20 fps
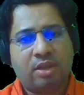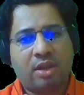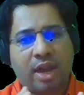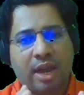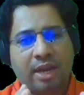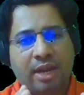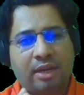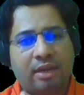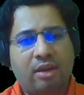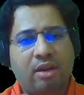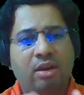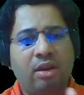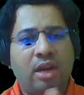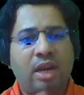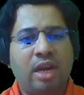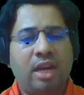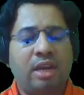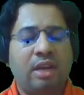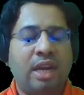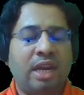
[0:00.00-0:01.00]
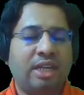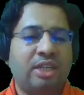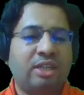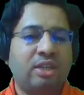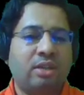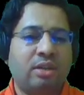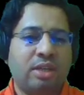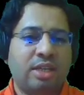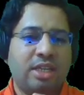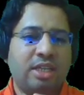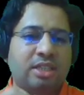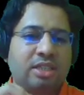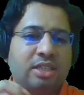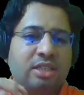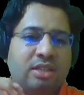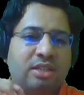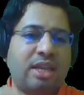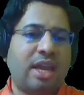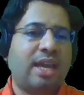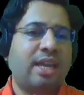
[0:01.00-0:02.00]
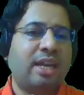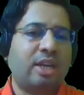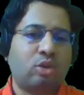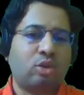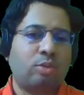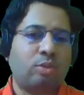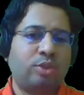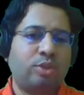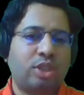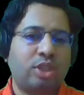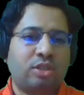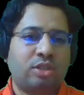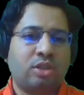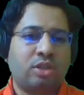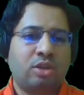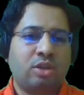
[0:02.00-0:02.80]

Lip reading: and a letter is a direct object.